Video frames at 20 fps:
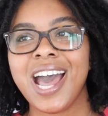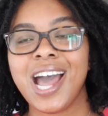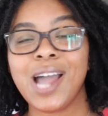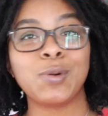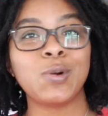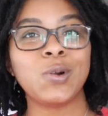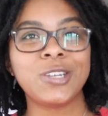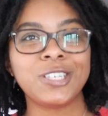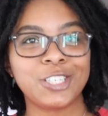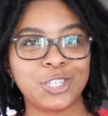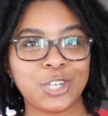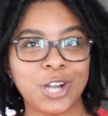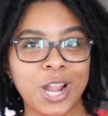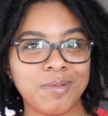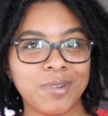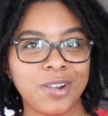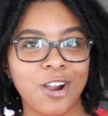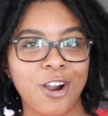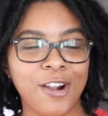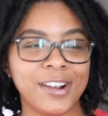I'm going to try
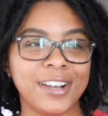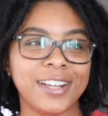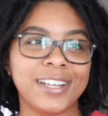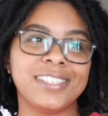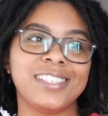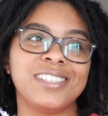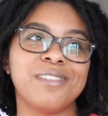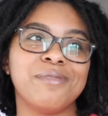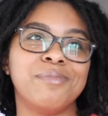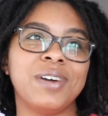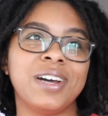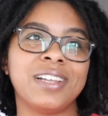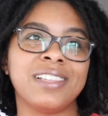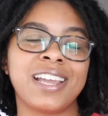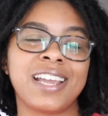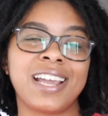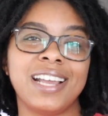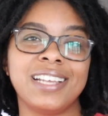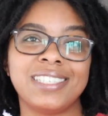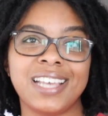my hardest, but
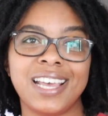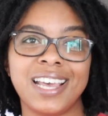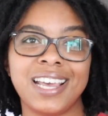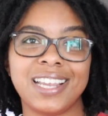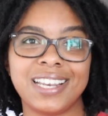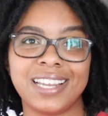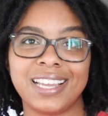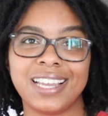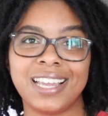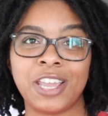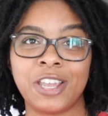like I said,